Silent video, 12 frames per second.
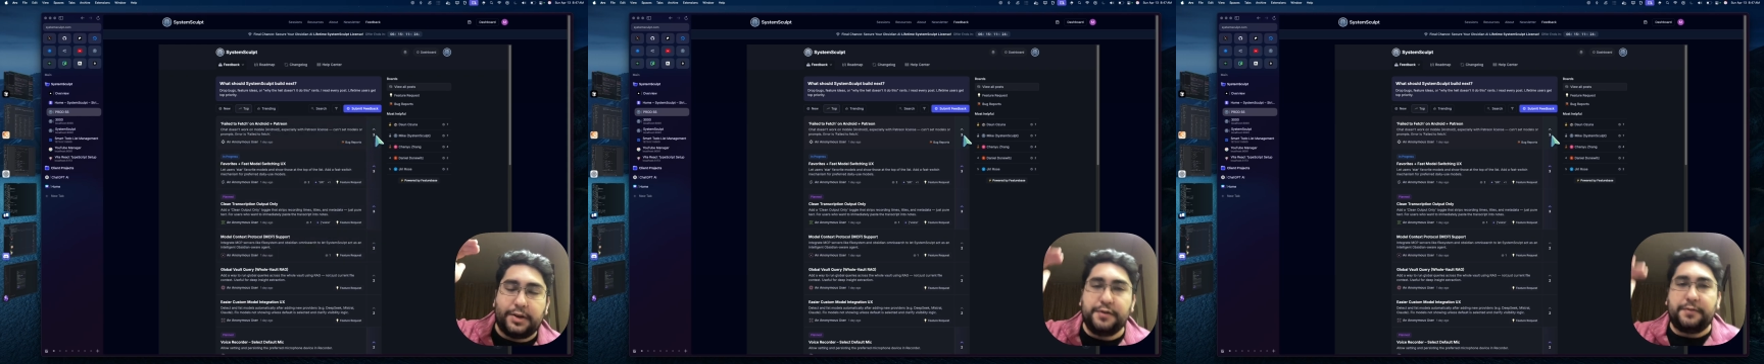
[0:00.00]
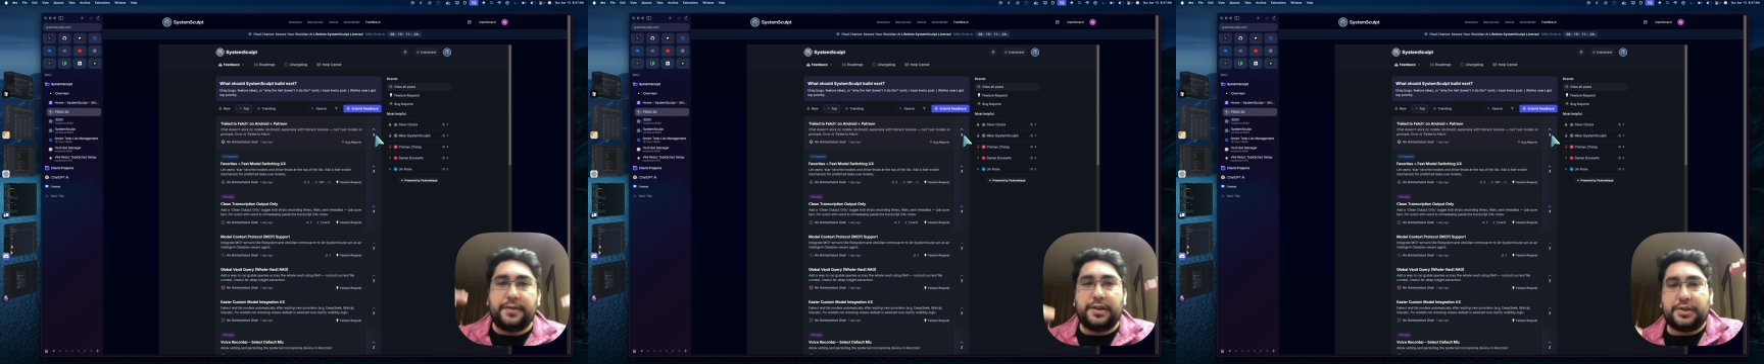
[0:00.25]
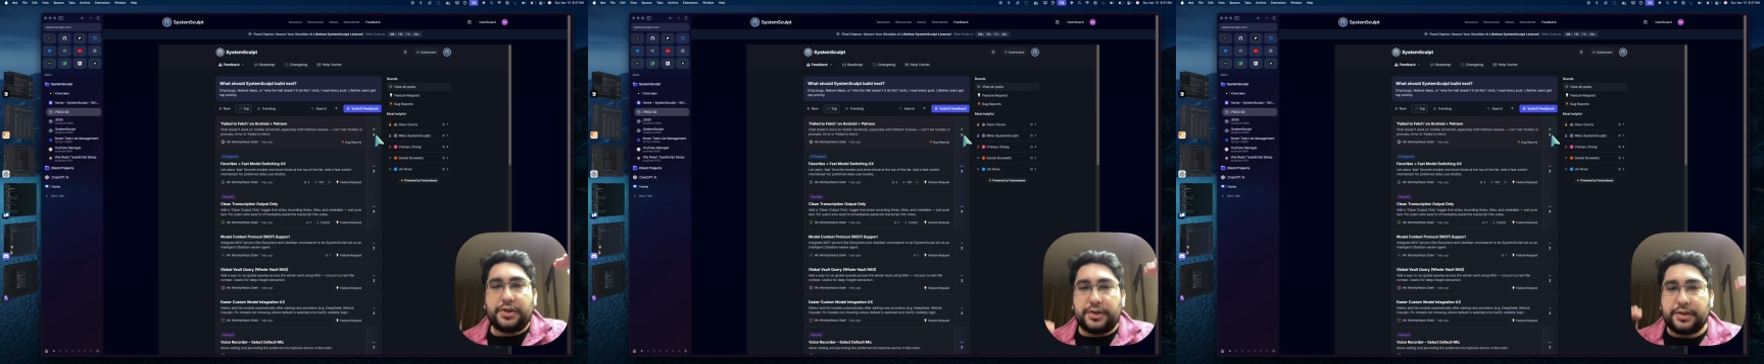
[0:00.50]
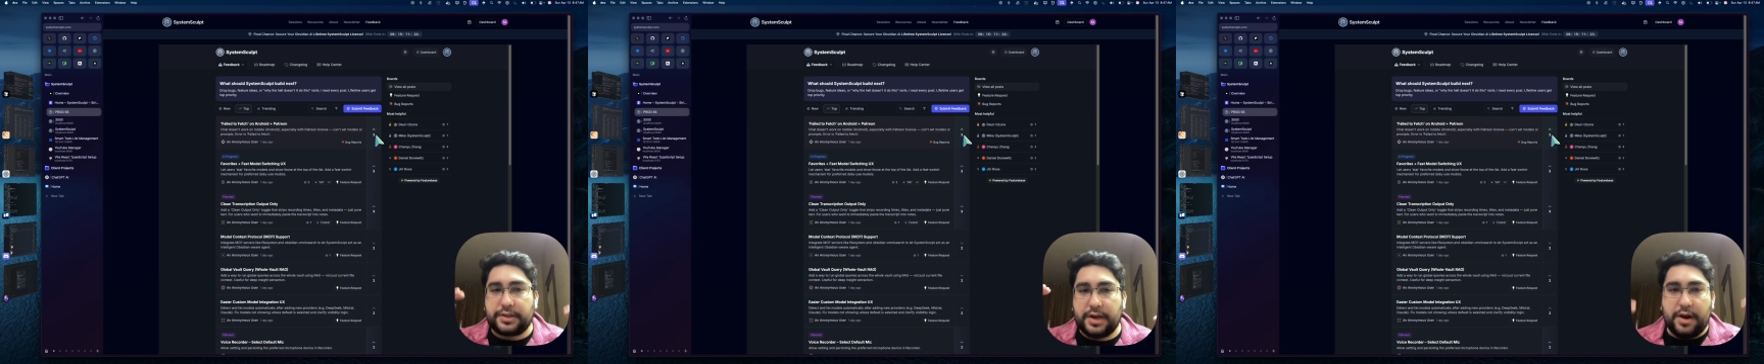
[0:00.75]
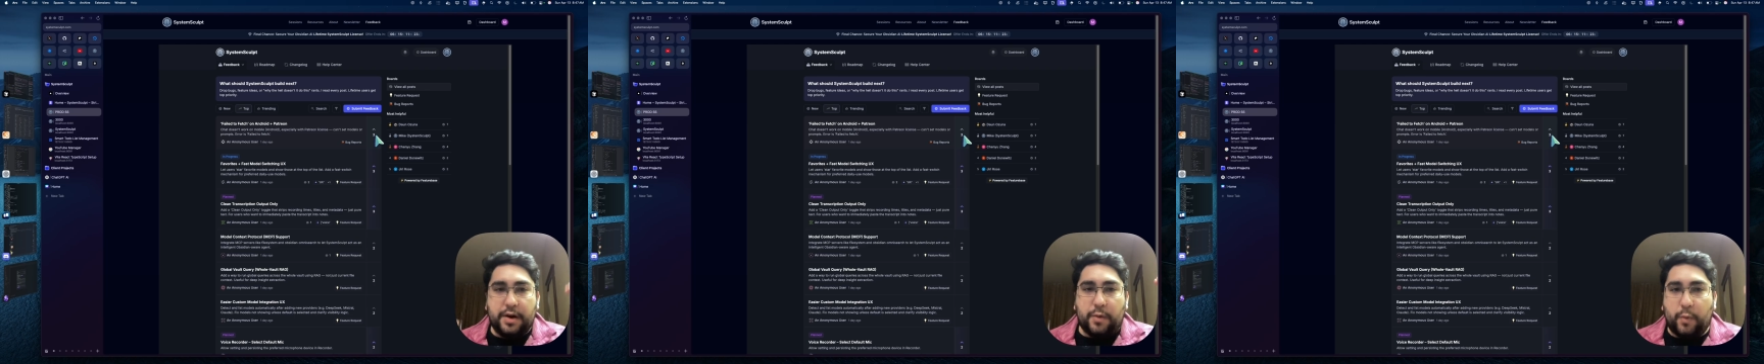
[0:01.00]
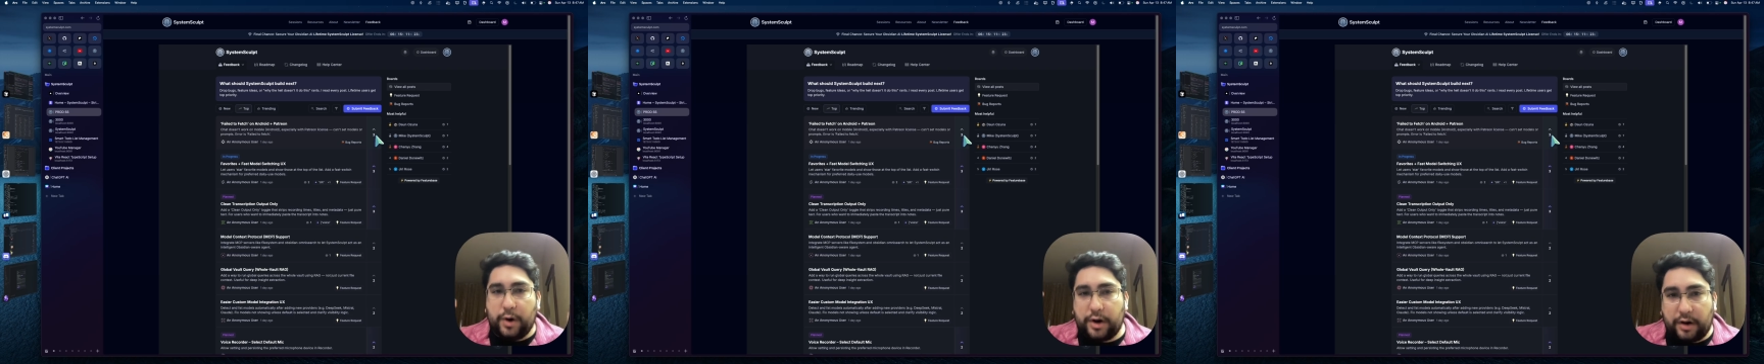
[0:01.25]
new features,
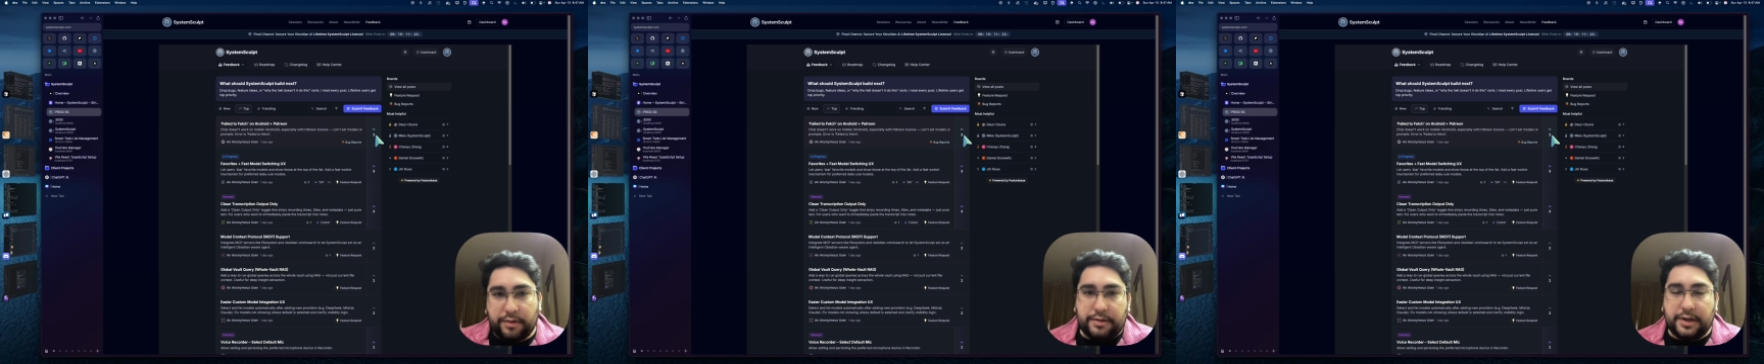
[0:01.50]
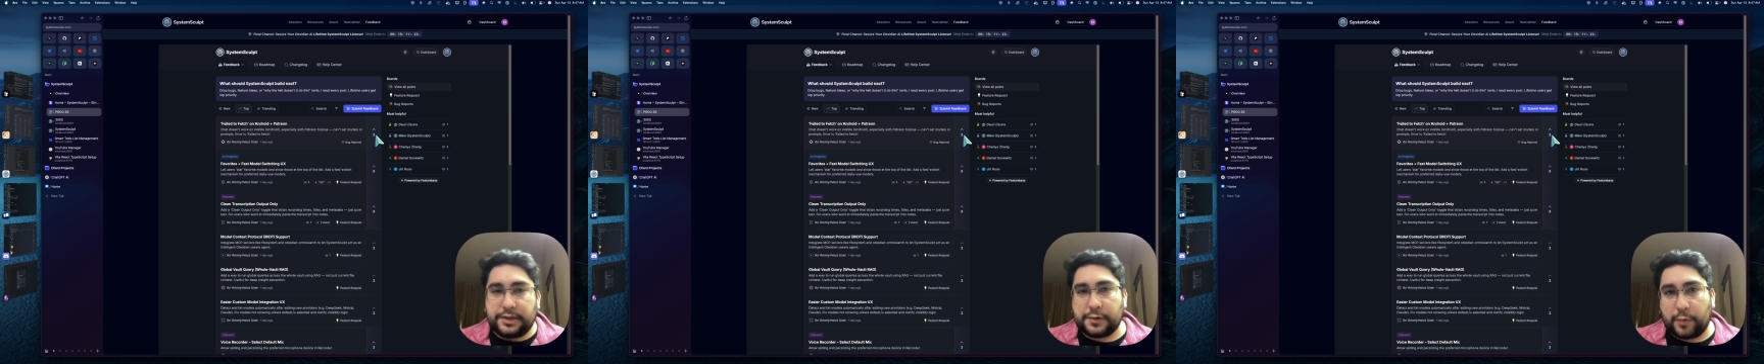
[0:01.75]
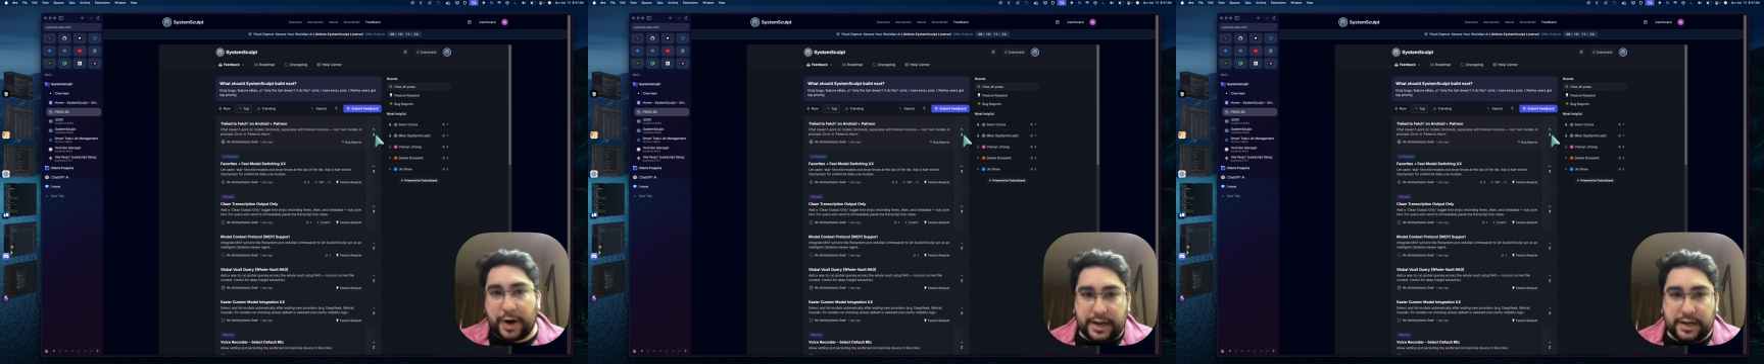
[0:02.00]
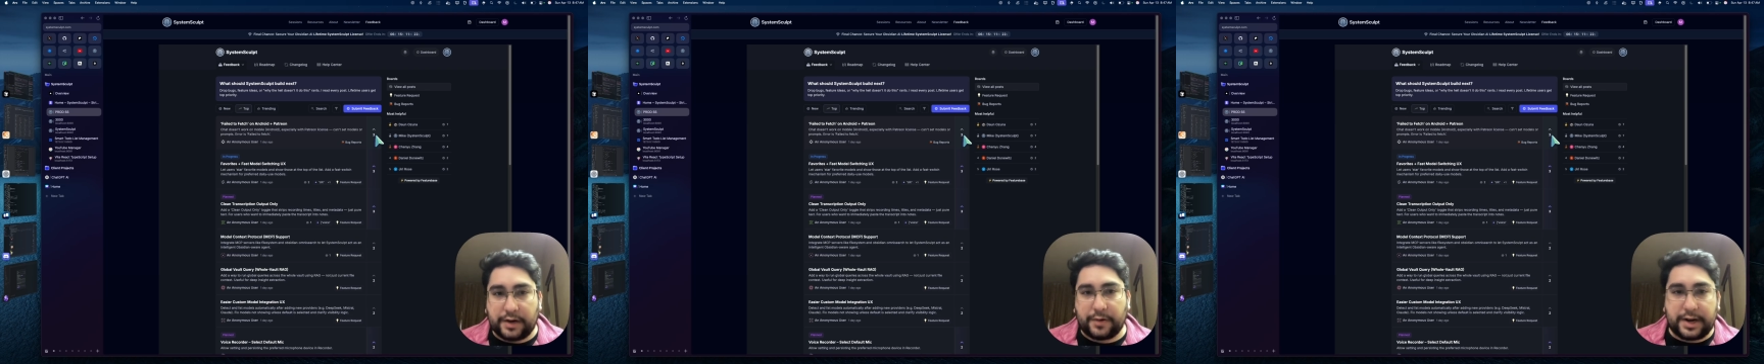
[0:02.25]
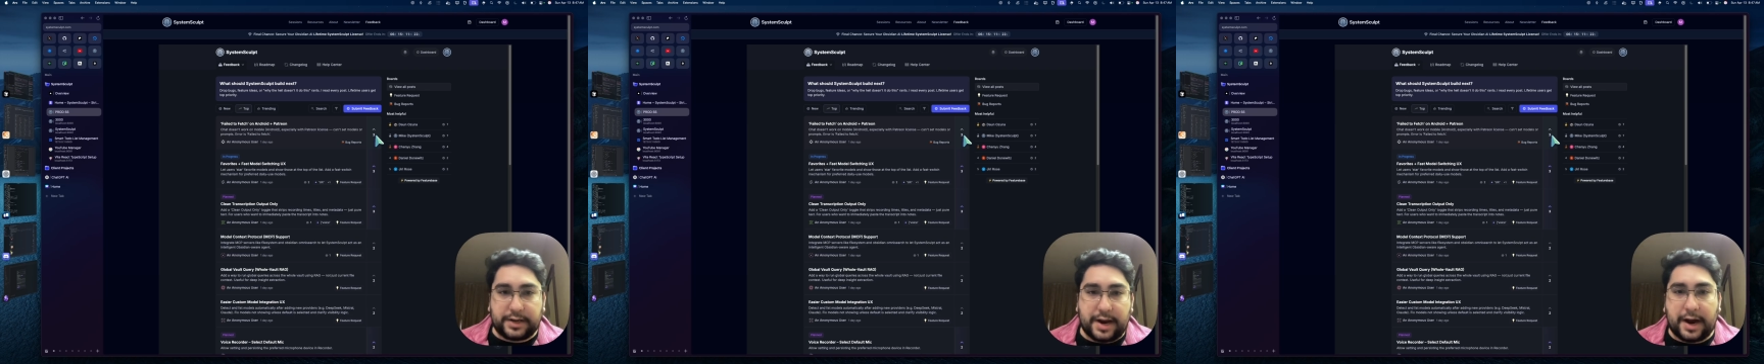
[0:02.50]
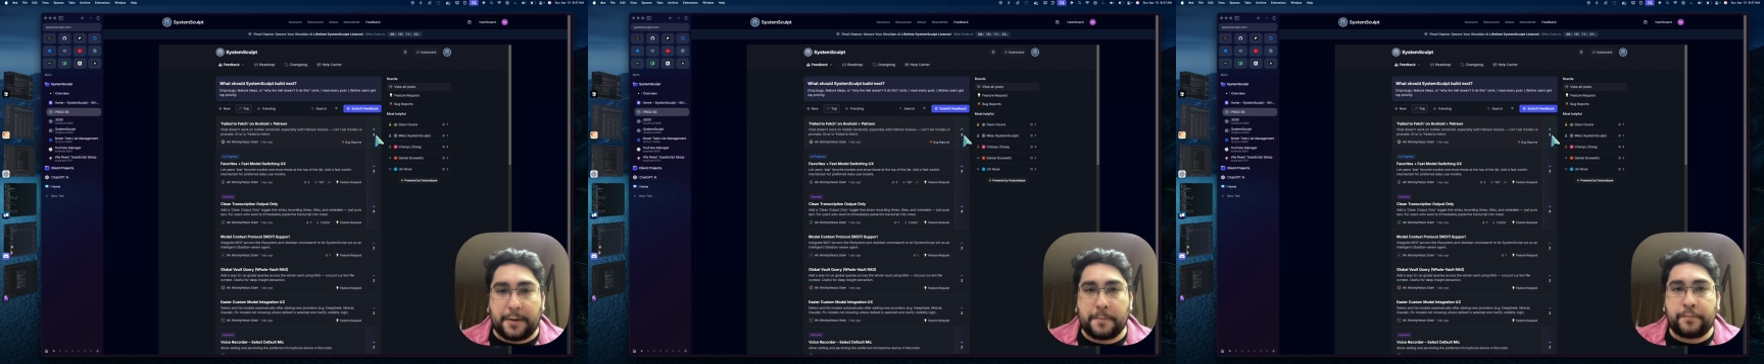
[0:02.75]
where are things ranking right
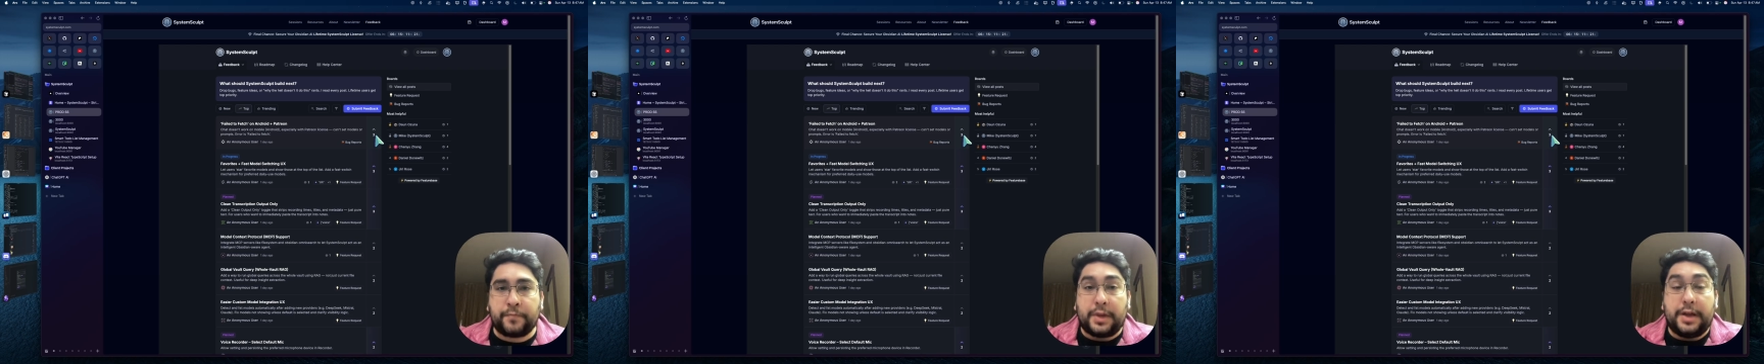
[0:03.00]
now?